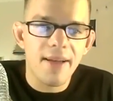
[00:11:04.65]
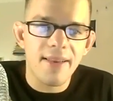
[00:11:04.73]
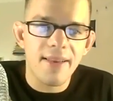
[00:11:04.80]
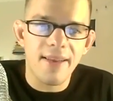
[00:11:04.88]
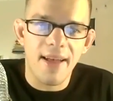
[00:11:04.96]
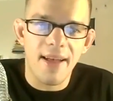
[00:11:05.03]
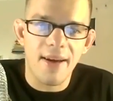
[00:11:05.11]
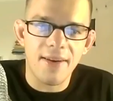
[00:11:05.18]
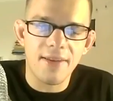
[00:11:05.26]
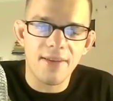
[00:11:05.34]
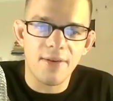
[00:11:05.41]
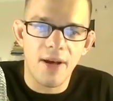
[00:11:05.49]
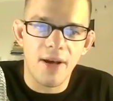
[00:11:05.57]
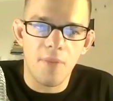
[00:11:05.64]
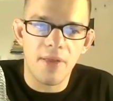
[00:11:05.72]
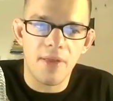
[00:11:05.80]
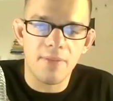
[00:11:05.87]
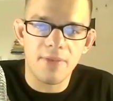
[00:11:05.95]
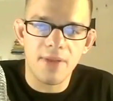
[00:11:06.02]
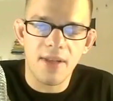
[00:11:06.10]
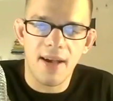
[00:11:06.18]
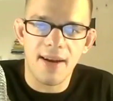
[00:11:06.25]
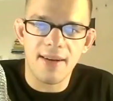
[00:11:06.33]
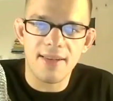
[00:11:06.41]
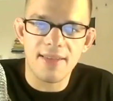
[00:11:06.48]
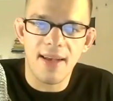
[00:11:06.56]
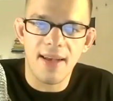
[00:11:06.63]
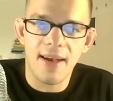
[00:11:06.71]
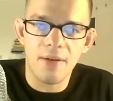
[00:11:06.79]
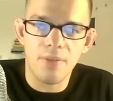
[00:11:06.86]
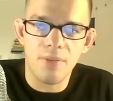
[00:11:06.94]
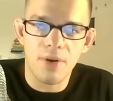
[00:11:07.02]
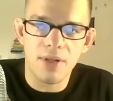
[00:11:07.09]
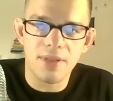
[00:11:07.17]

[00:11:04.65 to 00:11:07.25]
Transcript: Like, how do you help them kind of decide what's